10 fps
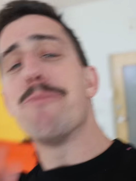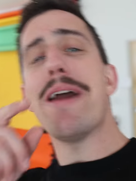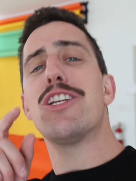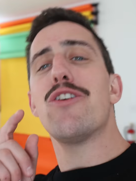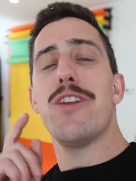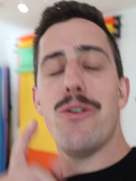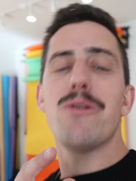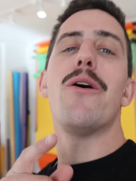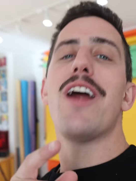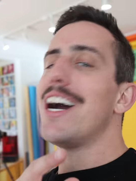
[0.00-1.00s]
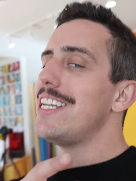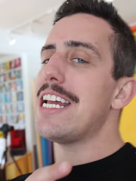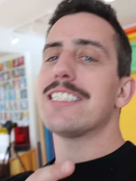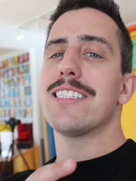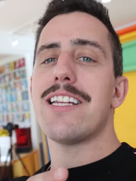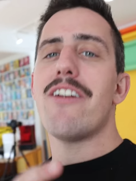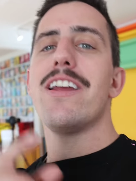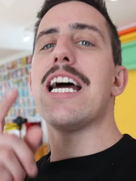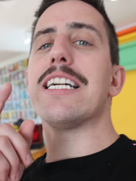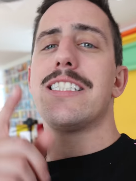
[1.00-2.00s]
So make sure you go to
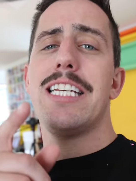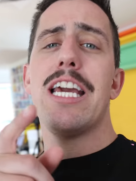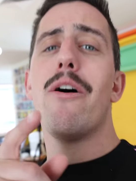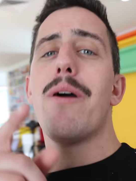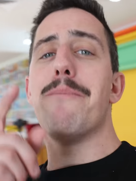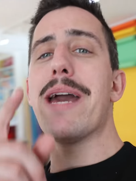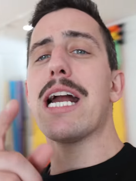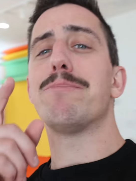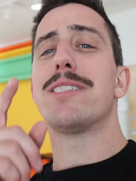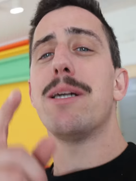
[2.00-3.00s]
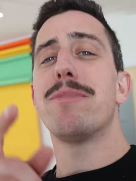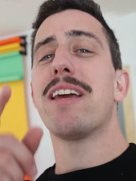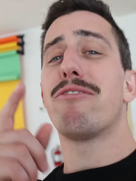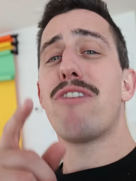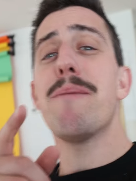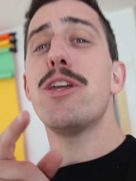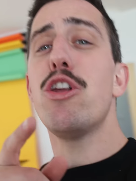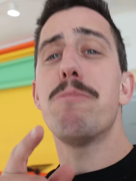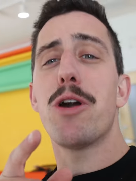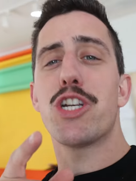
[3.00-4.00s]
unnecessary.co and pick up something from the
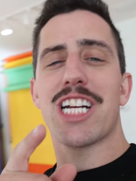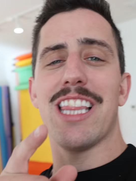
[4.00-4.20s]
new merch